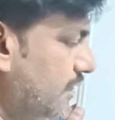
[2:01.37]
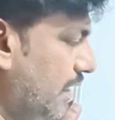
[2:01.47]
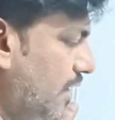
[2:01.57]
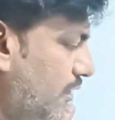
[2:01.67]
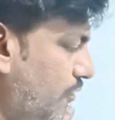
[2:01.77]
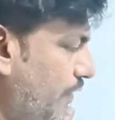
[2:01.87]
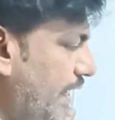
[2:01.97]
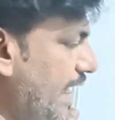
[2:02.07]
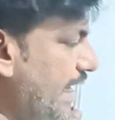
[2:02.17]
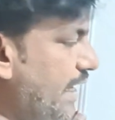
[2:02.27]
the
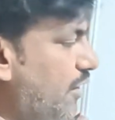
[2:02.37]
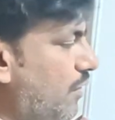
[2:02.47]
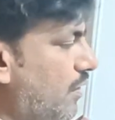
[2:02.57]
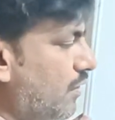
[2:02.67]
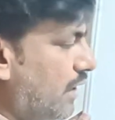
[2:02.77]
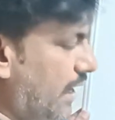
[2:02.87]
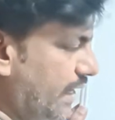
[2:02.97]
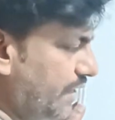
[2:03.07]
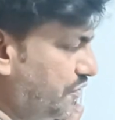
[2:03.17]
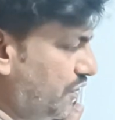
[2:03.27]
varying
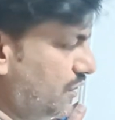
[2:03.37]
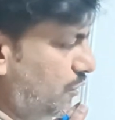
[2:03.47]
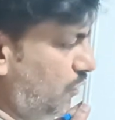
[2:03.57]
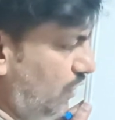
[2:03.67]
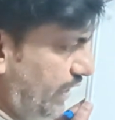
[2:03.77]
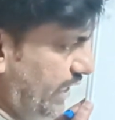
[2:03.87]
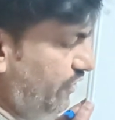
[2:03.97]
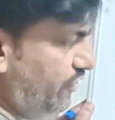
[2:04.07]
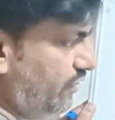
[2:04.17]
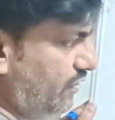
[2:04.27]
current or the
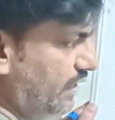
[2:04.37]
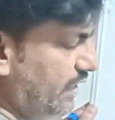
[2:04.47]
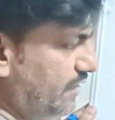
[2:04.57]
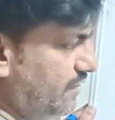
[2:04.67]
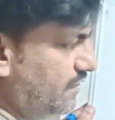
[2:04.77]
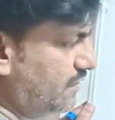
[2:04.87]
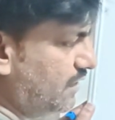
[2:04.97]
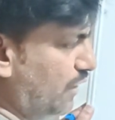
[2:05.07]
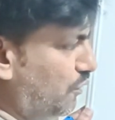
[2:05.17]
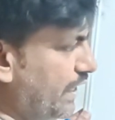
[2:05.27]
voltage is
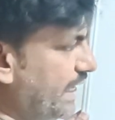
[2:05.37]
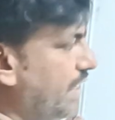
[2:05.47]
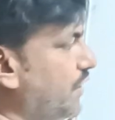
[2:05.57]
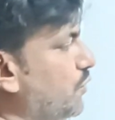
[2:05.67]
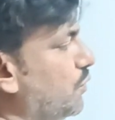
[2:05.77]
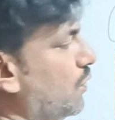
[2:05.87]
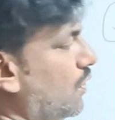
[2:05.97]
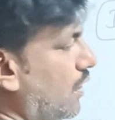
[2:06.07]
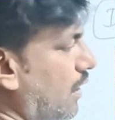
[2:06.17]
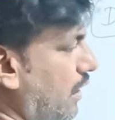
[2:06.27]
converting into
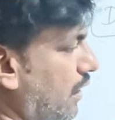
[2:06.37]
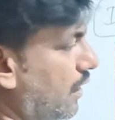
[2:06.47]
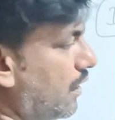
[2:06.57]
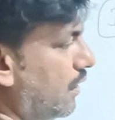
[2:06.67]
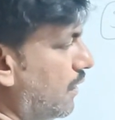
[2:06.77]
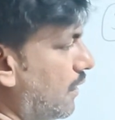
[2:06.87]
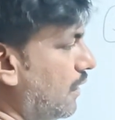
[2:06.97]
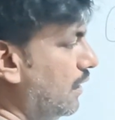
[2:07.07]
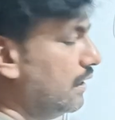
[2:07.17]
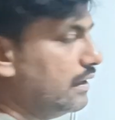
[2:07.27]
a
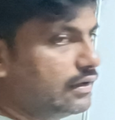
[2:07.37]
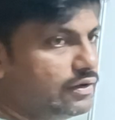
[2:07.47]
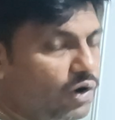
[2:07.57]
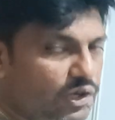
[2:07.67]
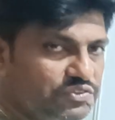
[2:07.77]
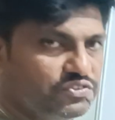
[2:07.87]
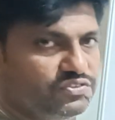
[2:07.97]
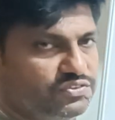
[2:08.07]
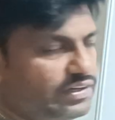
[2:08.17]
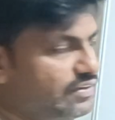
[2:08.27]

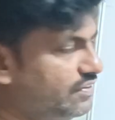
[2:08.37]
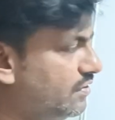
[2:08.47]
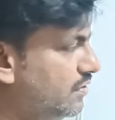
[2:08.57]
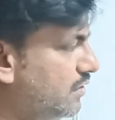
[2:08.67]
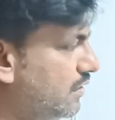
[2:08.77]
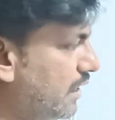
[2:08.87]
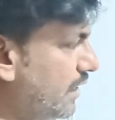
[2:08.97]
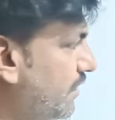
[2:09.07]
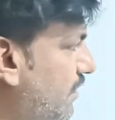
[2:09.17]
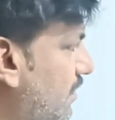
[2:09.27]
constant
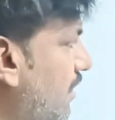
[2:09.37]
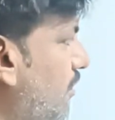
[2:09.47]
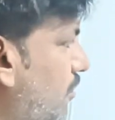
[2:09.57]
current or the